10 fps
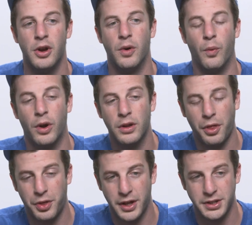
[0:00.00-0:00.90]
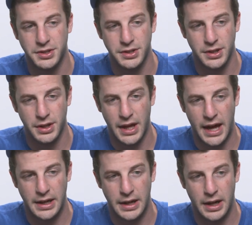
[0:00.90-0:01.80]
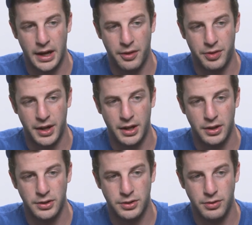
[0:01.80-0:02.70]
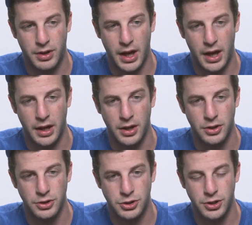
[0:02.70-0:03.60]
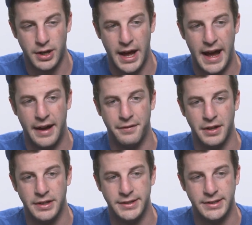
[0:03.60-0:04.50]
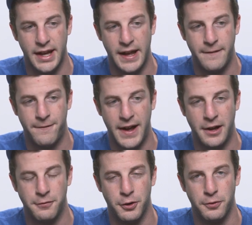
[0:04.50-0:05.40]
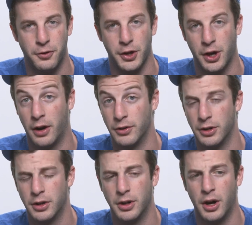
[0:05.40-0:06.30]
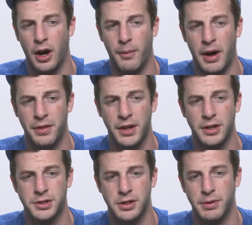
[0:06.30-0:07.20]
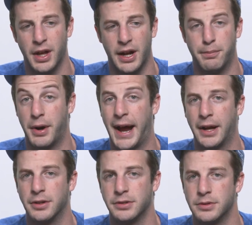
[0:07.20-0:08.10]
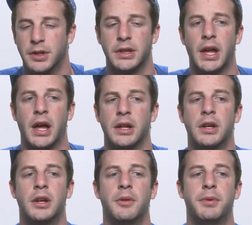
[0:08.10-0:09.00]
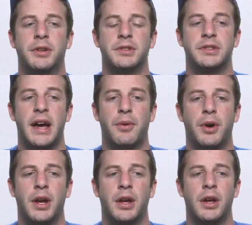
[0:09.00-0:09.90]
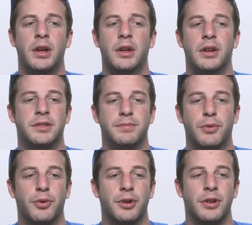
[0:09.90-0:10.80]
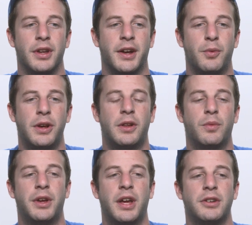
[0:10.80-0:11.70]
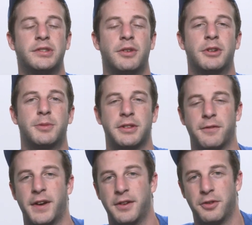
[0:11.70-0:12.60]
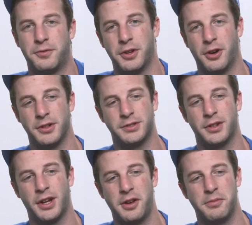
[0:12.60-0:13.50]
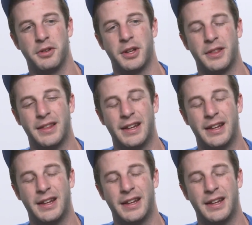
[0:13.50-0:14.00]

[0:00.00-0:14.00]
One of the things that I think 2K should have is a fan vote for the cover. I think it should be like a bracket or something like that. Because that way, it's more like we care so much about the fan vote for the All-Star game, but like